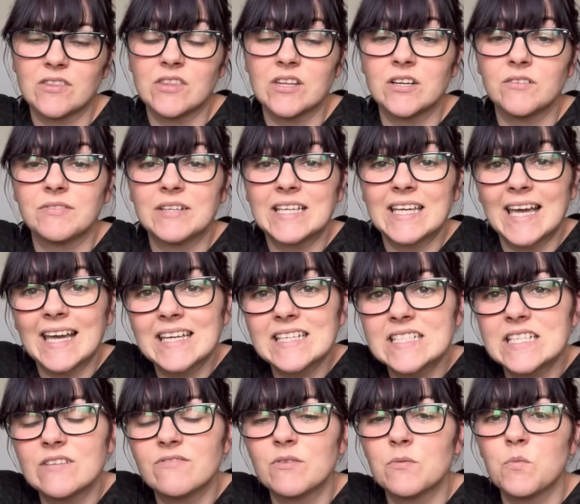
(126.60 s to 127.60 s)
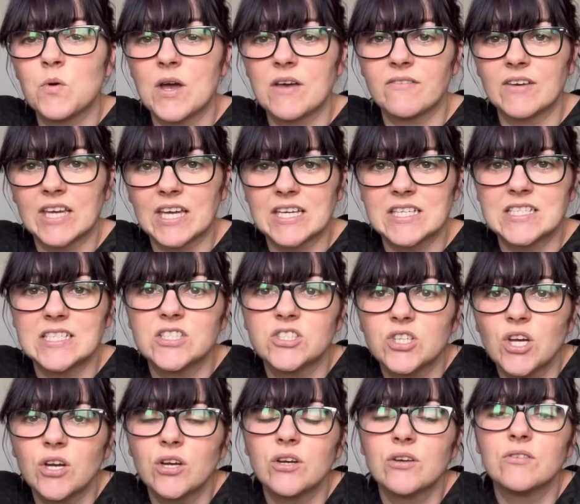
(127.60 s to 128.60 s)
the lovely Katie from Whatever Katie
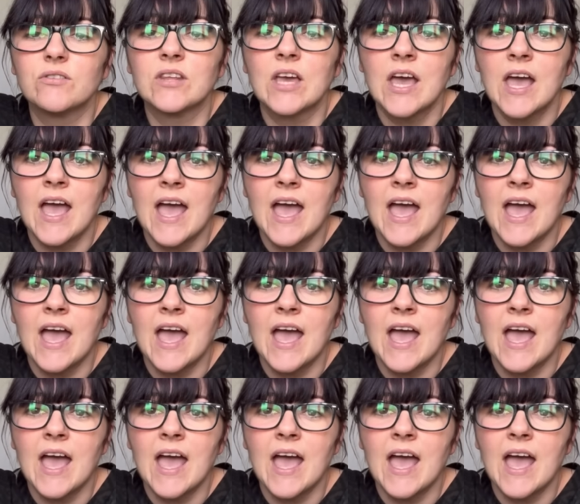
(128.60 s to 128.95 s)
Sews